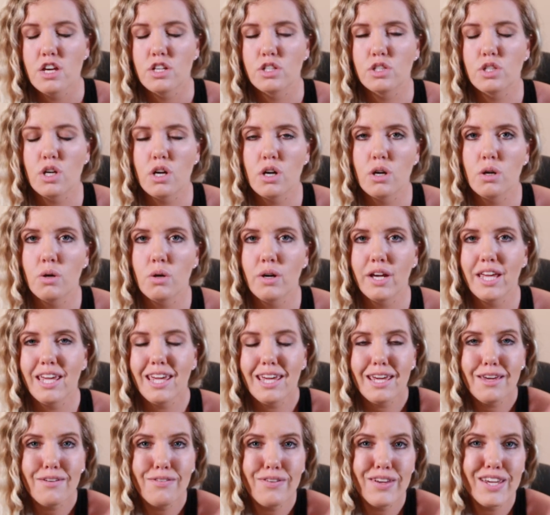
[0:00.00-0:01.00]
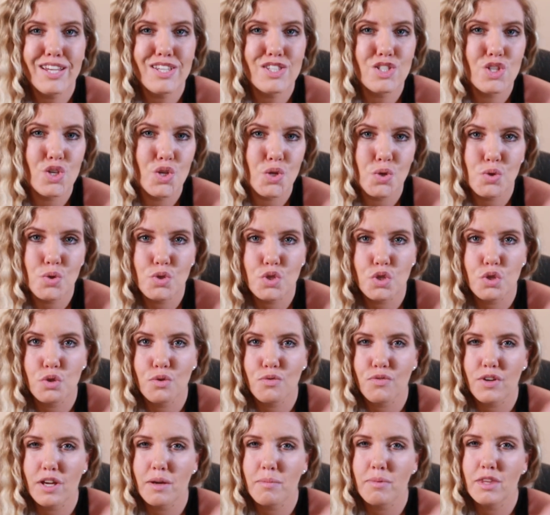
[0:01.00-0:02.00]
So if he's new to
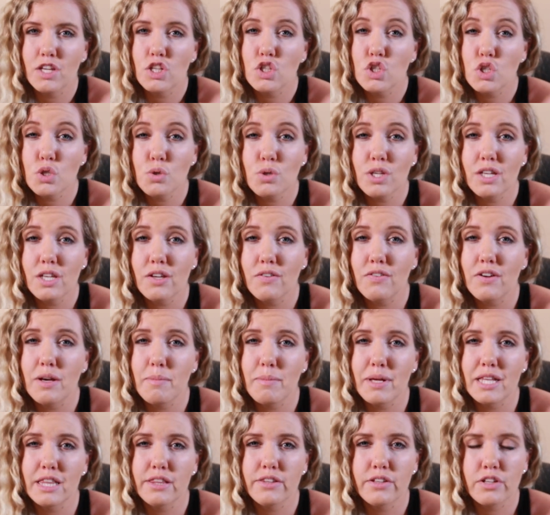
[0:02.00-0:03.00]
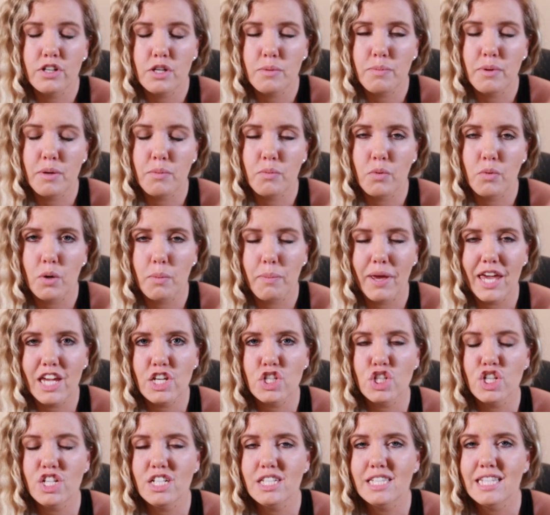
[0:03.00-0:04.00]
your family, do give him a little bit more
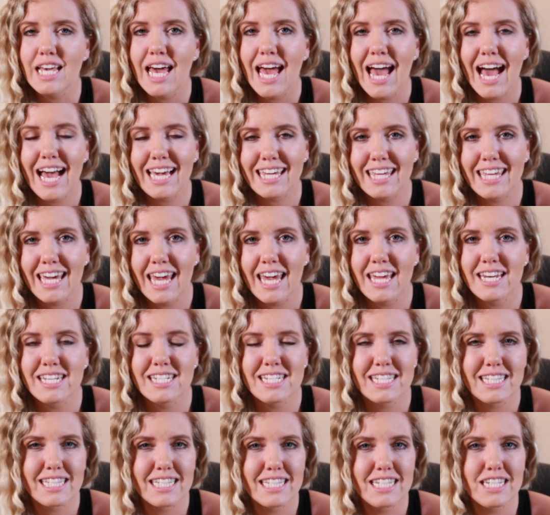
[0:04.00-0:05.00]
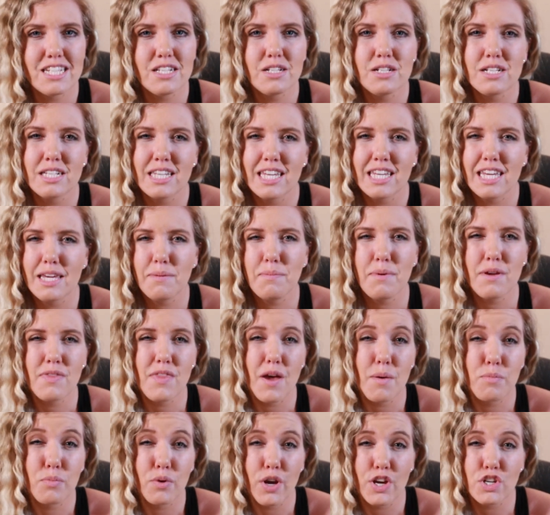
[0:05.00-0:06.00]
patience. Again, still keeping
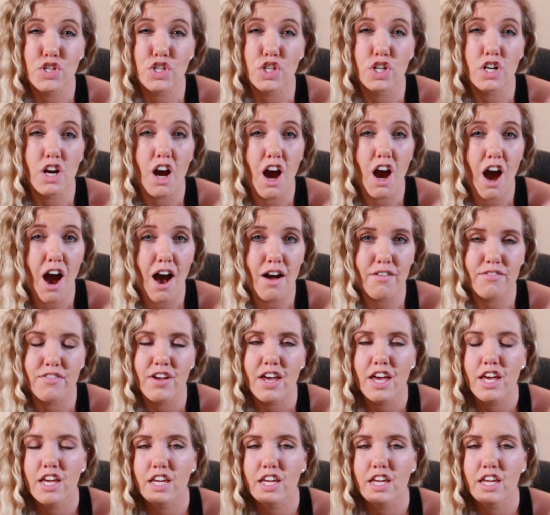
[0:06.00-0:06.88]
that pressure off.